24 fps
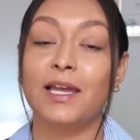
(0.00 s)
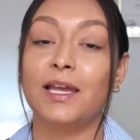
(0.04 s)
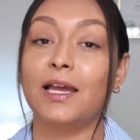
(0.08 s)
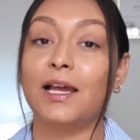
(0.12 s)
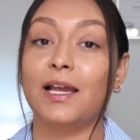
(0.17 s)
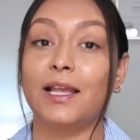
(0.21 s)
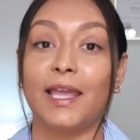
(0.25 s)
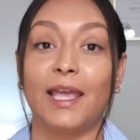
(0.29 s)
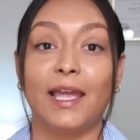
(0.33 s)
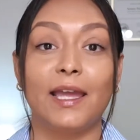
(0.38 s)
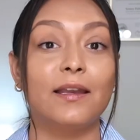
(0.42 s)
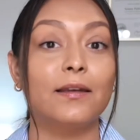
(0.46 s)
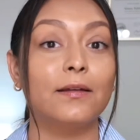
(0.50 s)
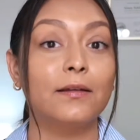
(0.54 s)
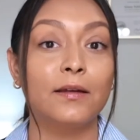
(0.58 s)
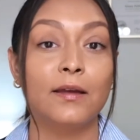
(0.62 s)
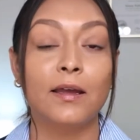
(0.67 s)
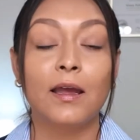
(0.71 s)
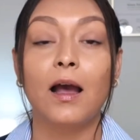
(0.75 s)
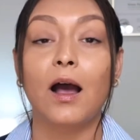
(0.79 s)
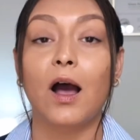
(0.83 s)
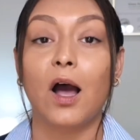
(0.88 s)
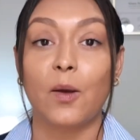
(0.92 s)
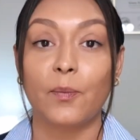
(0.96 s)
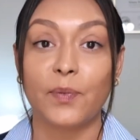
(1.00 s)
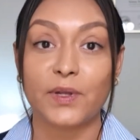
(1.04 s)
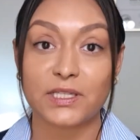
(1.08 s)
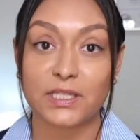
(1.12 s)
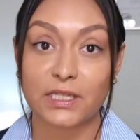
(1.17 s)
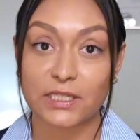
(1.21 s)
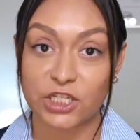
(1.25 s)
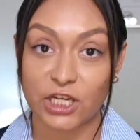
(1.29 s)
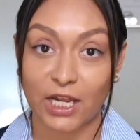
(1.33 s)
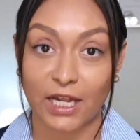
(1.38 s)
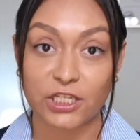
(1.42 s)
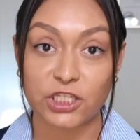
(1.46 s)
Again, hop into
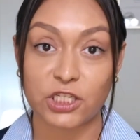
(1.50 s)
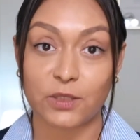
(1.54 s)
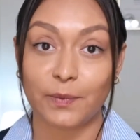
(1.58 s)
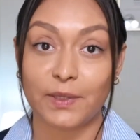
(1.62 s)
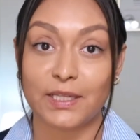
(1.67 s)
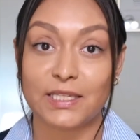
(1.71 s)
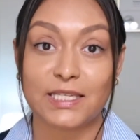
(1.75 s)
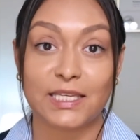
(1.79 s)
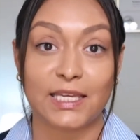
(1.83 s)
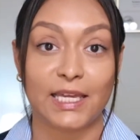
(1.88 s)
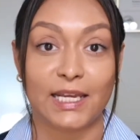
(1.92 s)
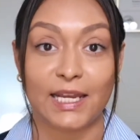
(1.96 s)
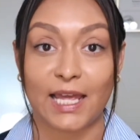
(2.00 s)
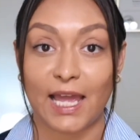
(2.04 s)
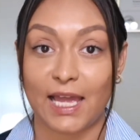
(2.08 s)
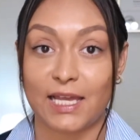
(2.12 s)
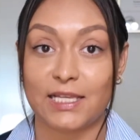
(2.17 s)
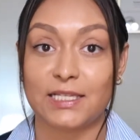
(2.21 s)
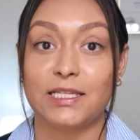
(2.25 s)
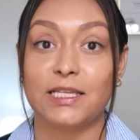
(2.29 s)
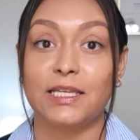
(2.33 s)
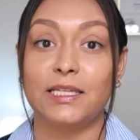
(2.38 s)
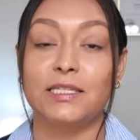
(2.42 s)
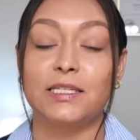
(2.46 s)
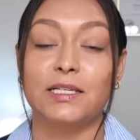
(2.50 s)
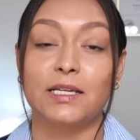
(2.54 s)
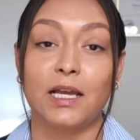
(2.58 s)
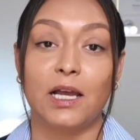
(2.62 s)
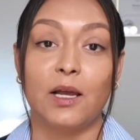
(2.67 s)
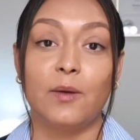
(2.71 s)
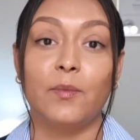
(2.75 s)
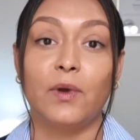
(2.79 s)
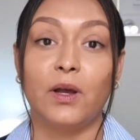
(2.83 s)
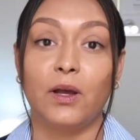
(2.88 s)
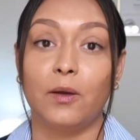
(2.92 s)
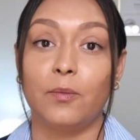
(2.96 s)
ChatGPT and ask it to
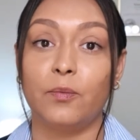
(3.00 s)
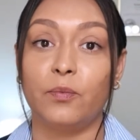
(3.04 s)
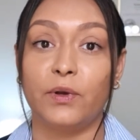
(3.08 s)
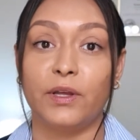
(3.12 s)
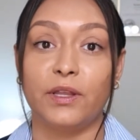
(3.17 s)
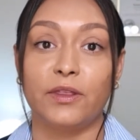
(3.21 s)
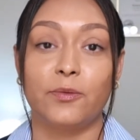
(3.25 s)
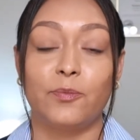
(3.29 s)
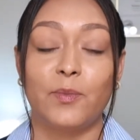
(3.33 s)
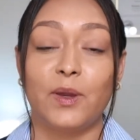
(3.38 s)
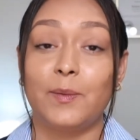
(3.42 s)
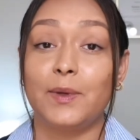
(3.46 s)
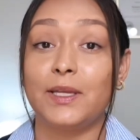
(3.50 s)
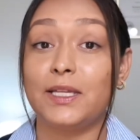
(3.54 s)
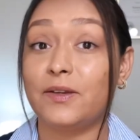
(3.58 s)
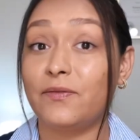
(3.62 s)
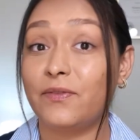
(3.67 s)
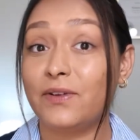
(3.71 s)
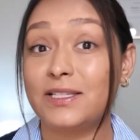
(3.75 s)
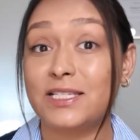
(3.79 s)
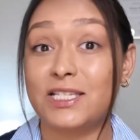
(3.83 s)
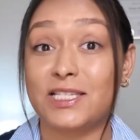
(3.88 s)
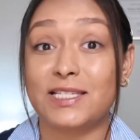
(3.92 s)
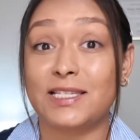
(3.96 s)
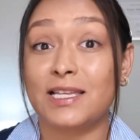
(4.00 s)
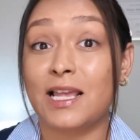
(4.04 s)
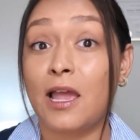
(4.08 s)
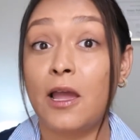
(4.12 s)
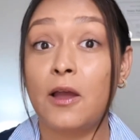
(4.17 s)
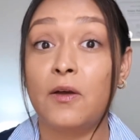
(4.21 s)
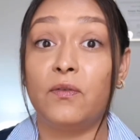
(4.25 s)
come up with maybe even just